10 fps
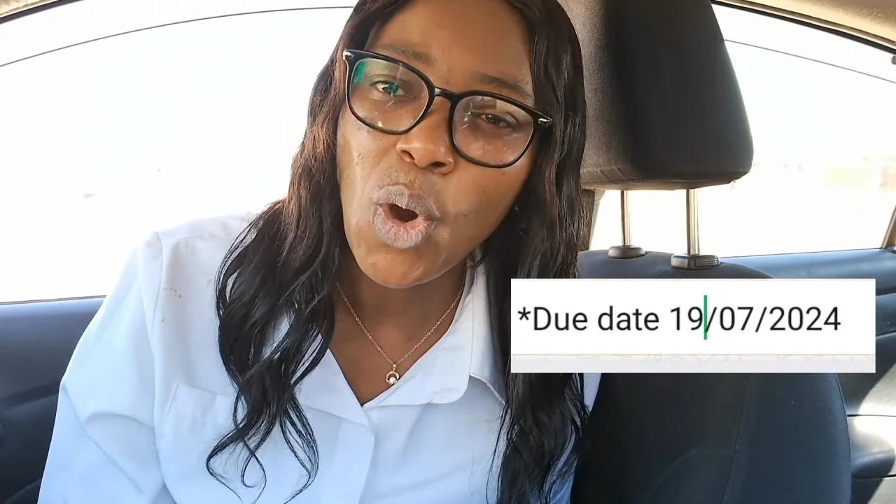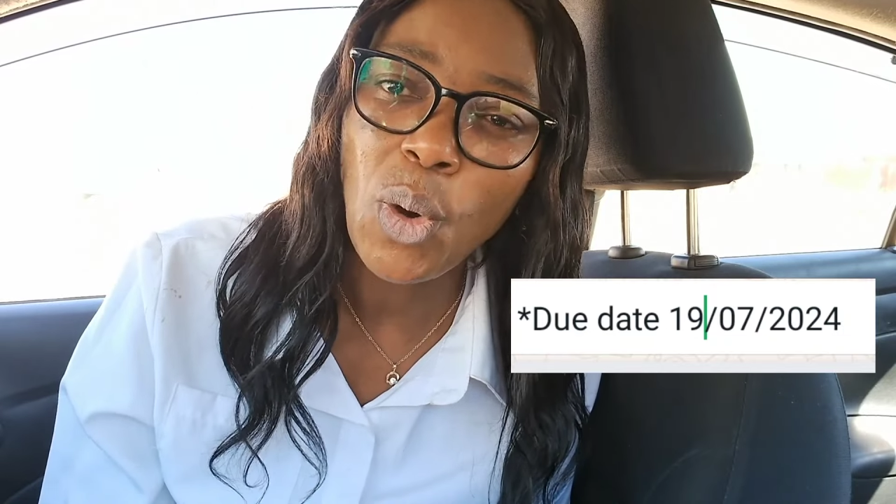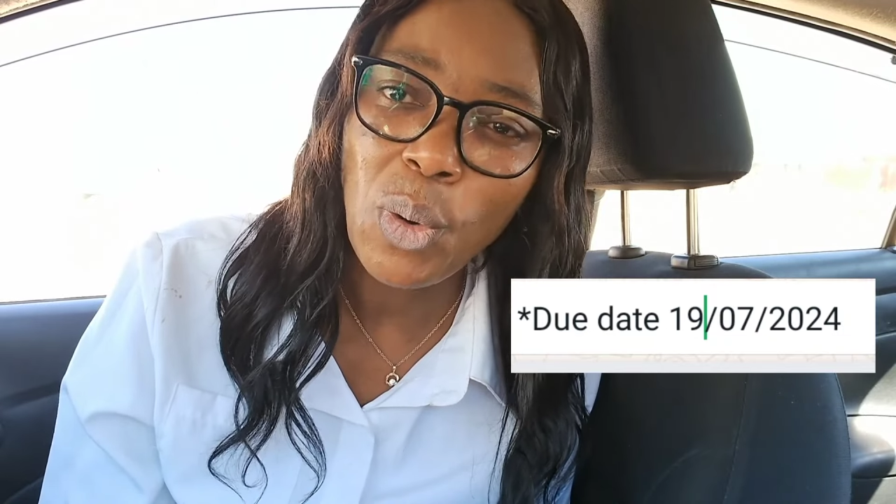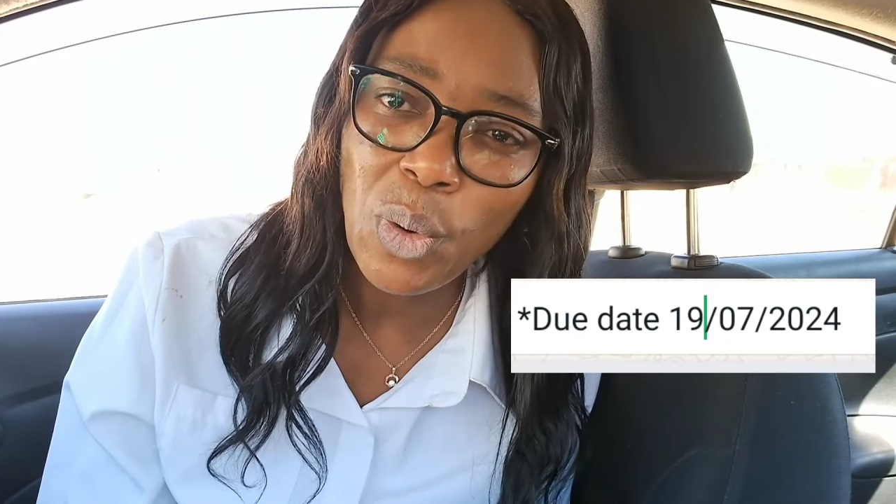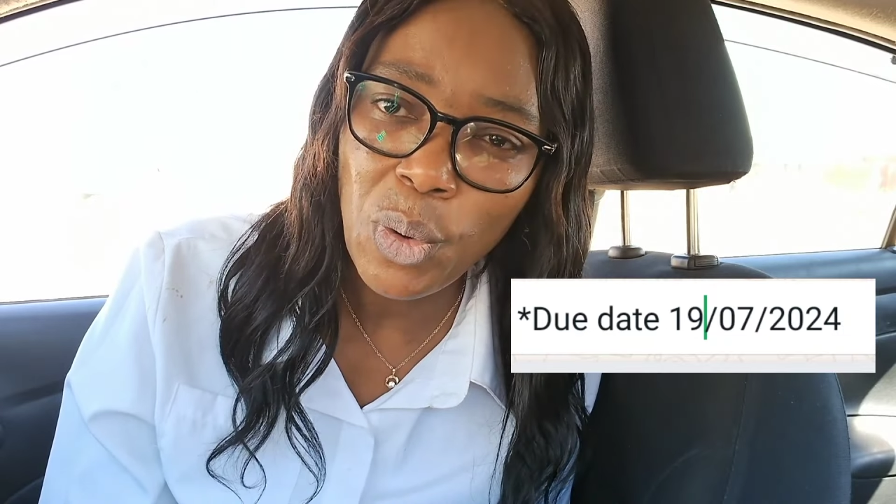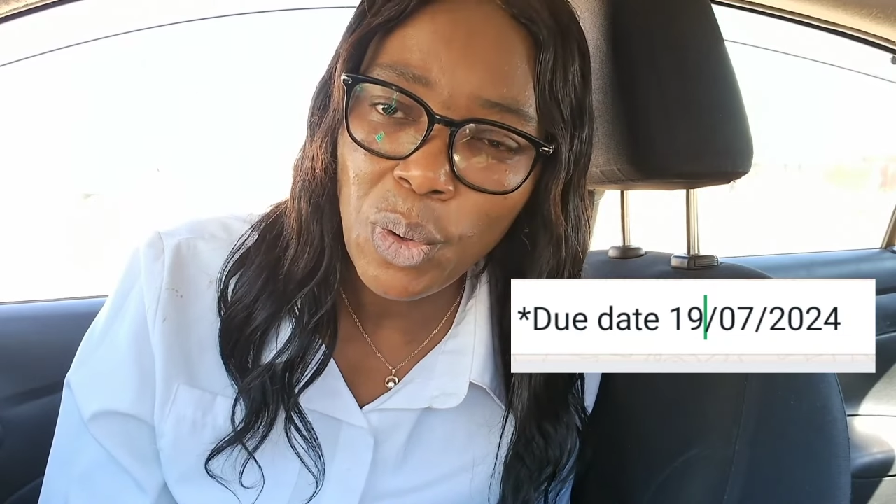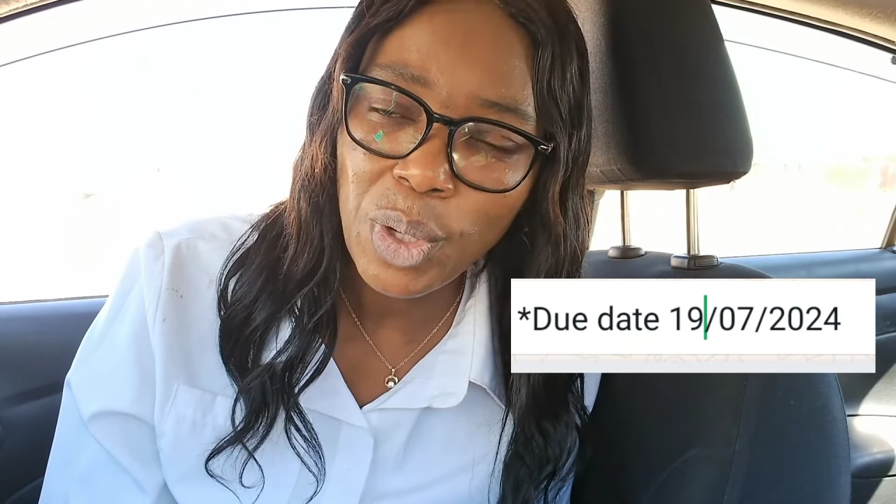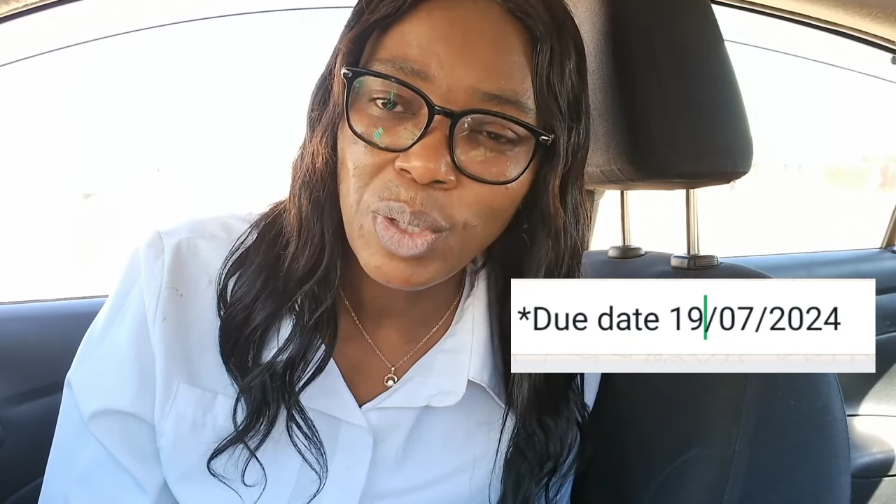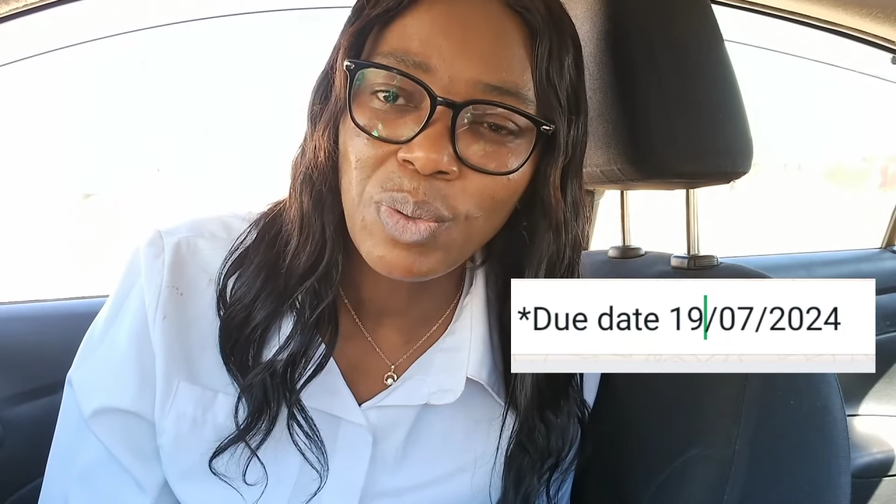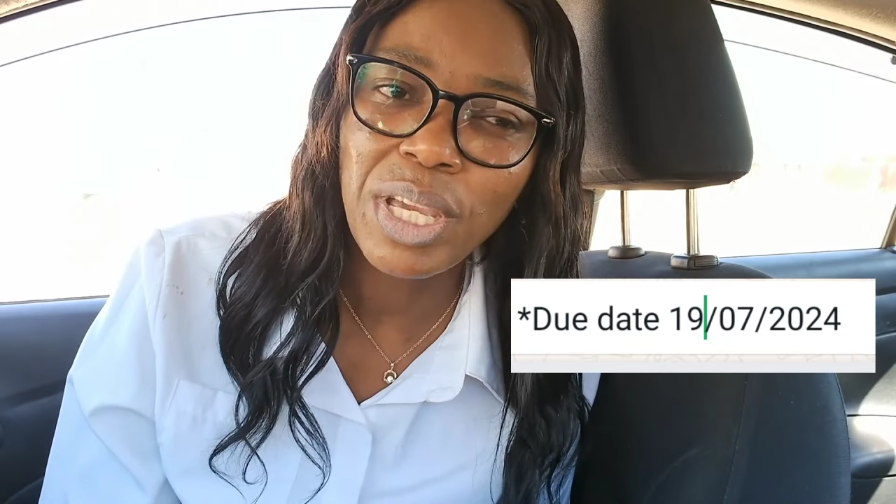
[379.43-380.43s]
Or
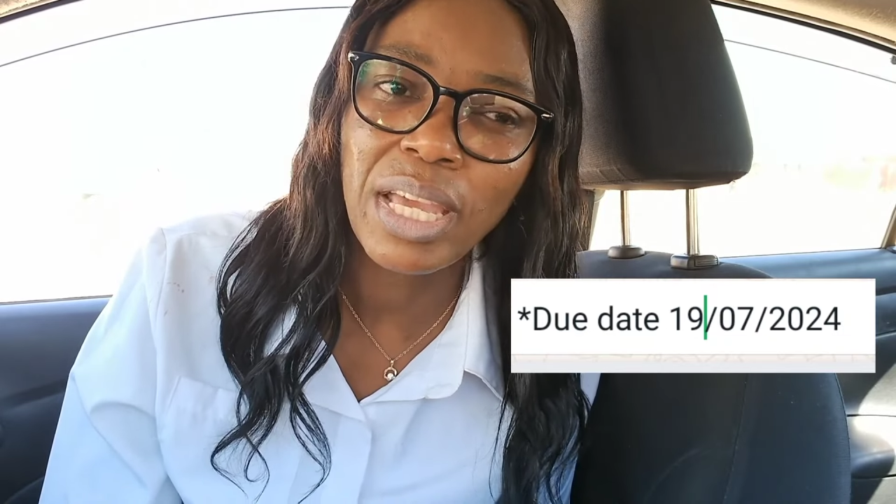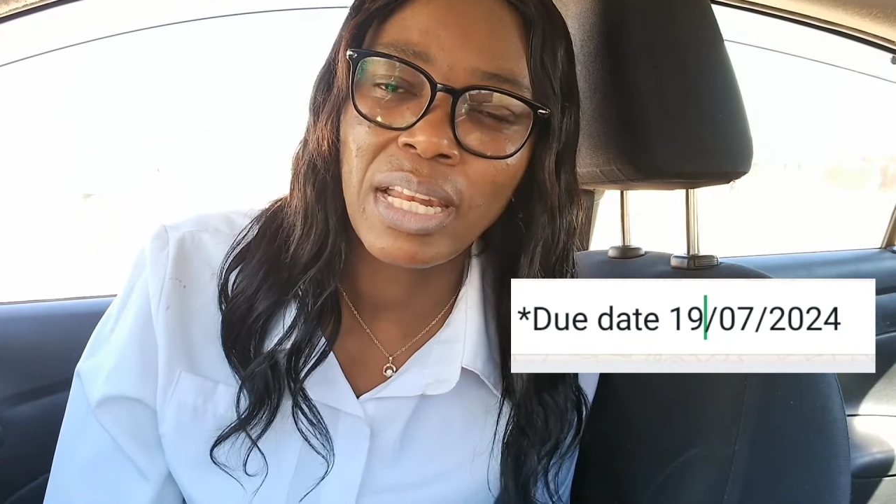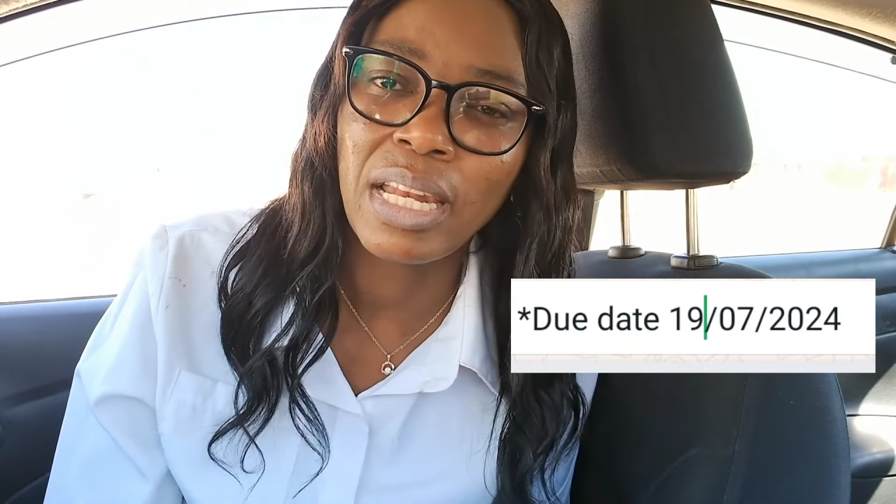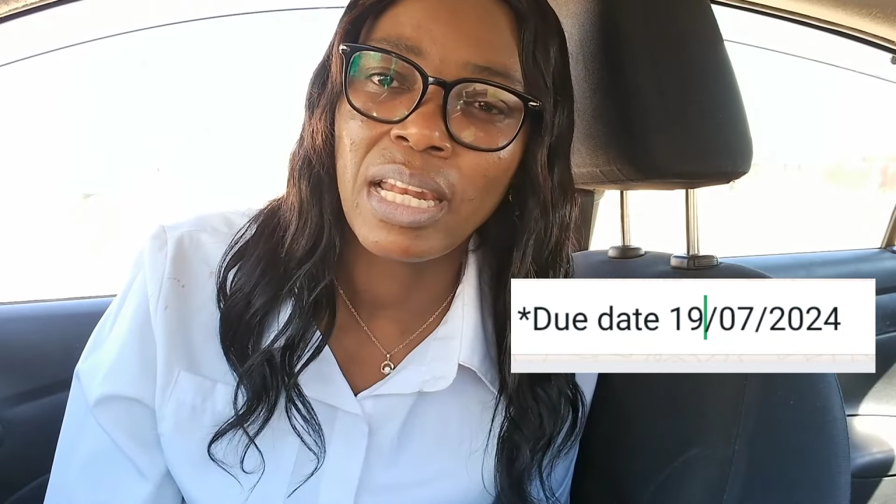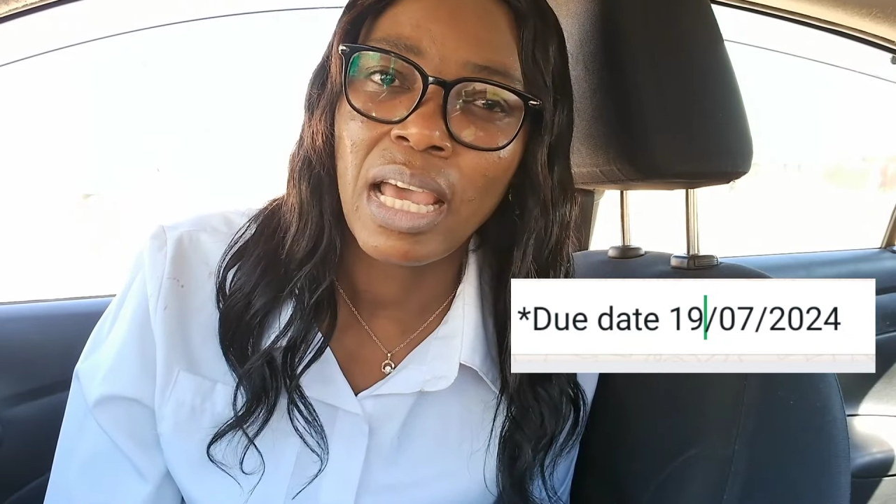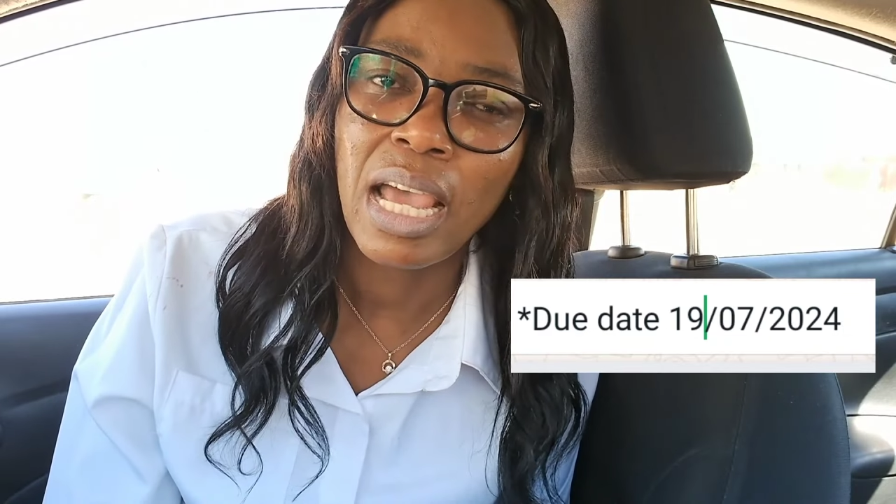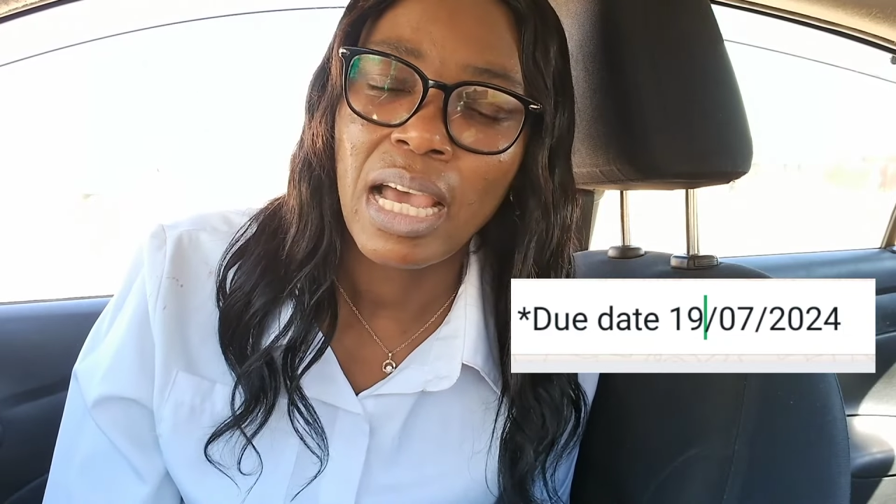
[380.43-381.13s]
you can